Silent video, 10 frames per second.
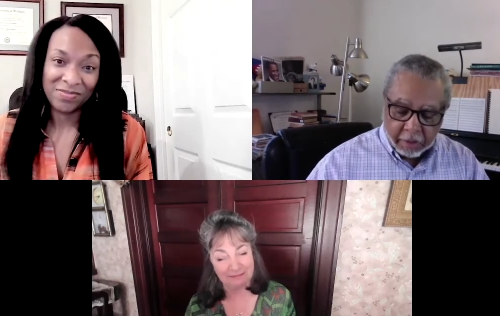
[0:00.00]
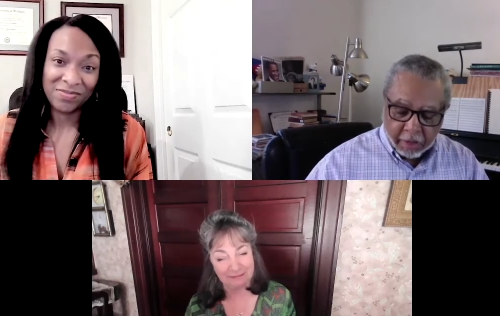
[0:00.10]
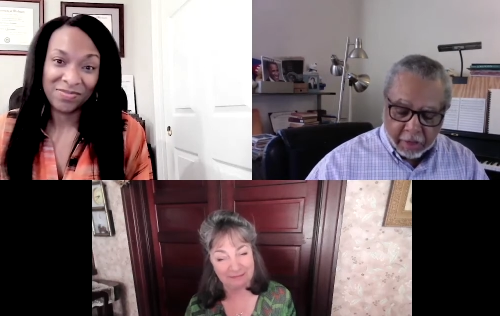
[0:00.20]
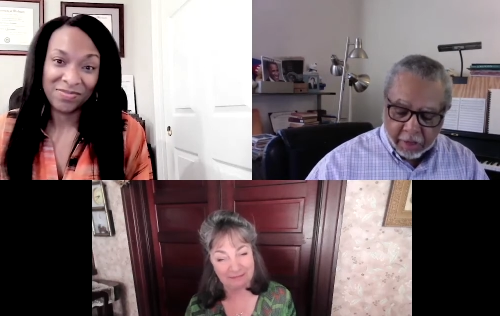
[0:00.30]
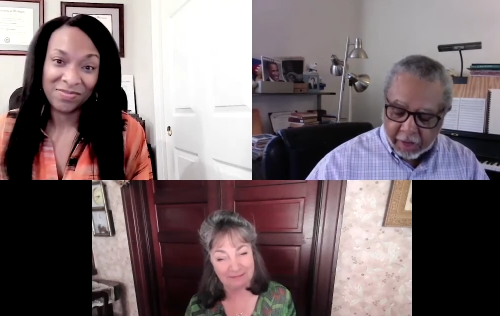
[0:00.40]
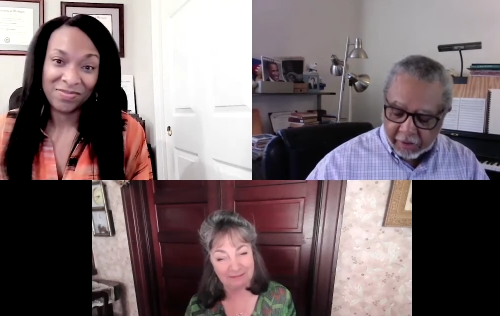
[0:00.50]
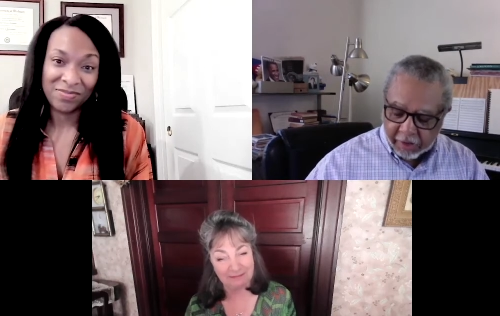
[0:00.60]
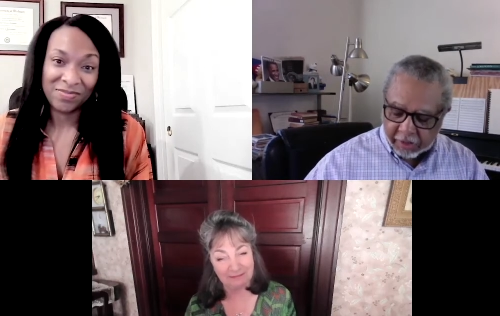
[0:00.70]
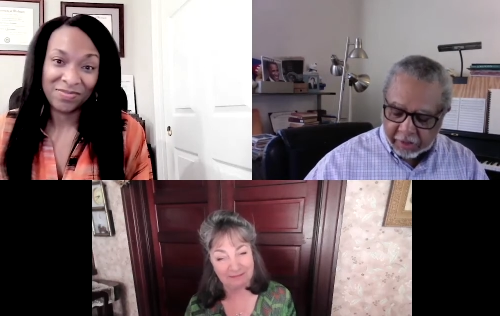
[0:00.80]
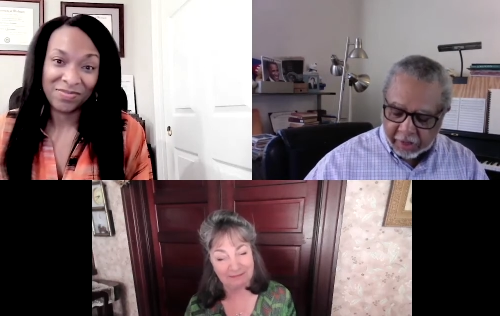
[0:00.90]

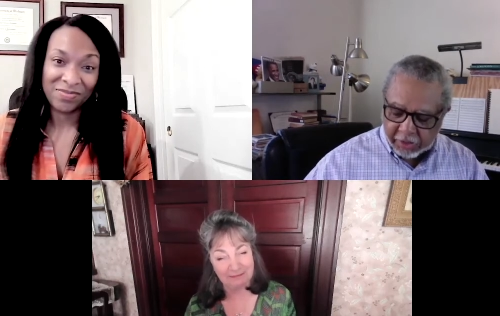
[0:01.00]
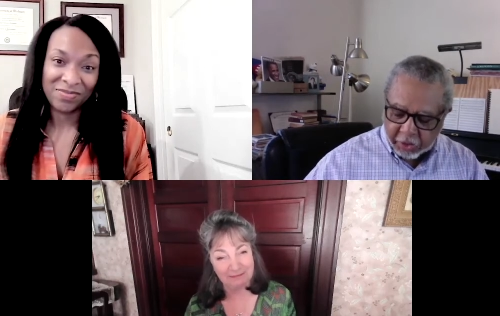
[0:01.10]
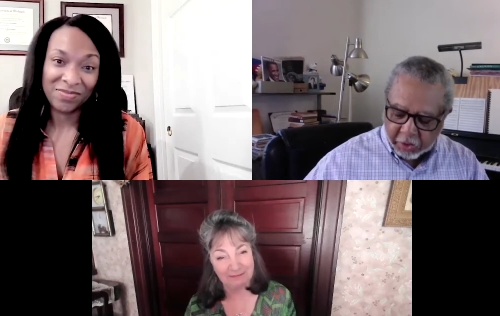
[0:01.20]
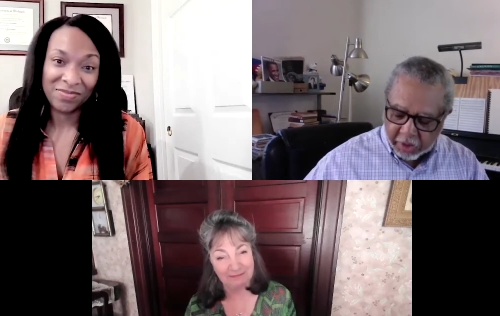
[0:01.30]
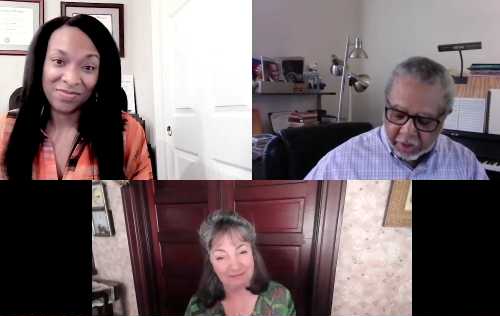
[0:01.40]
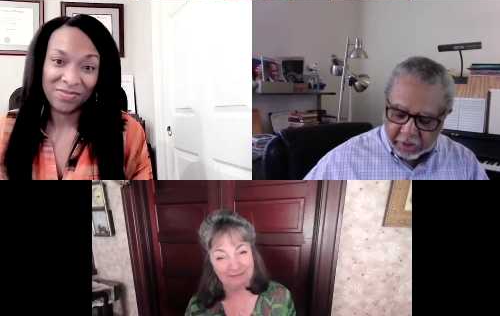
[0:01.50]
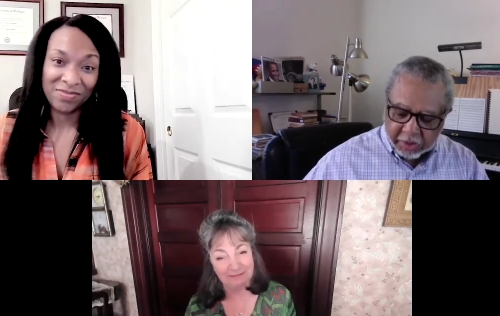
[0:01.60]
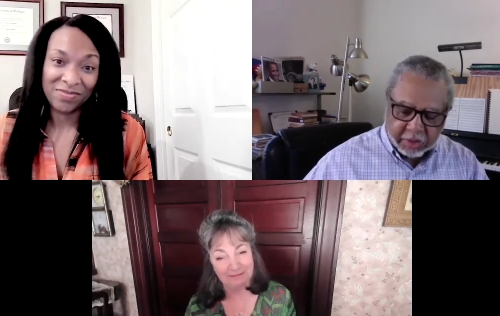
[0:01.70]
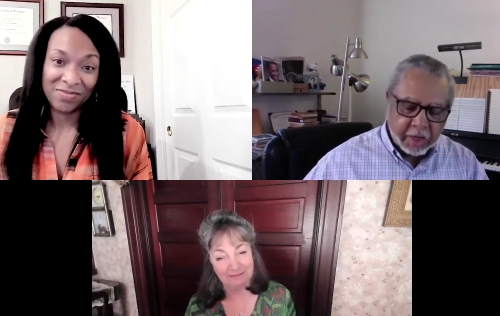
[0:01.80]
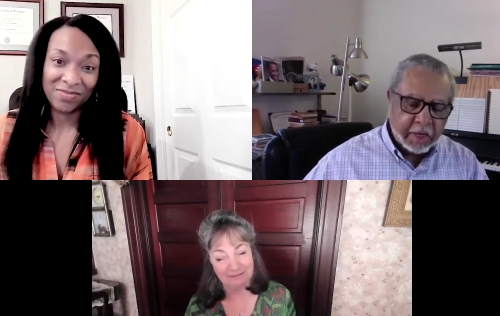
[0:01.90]
Speaker 1: I jokingly
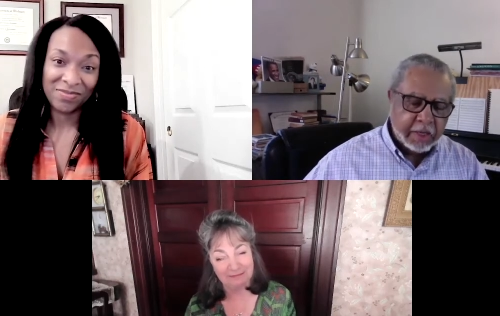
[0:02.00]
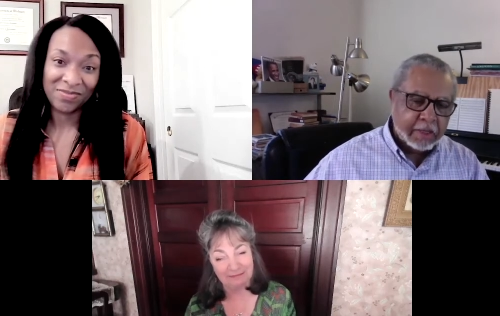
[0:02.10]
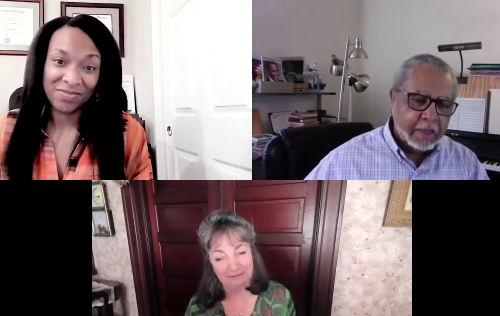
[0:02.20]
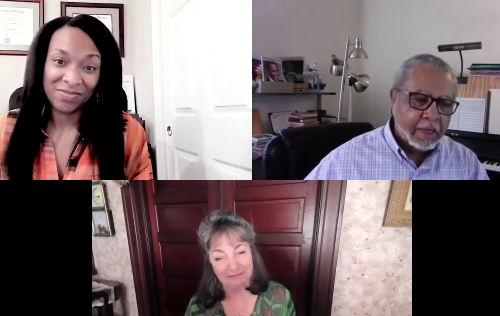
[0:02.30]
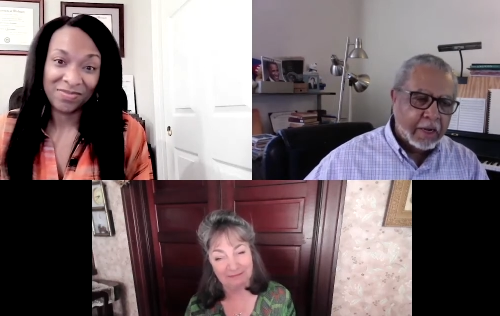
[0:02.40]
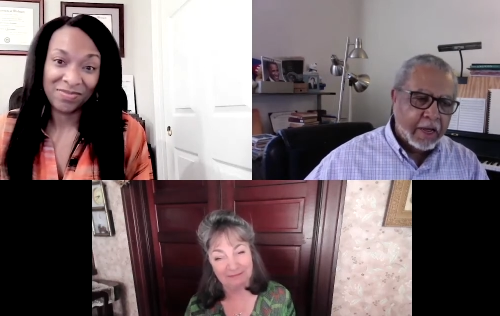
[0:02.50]
say that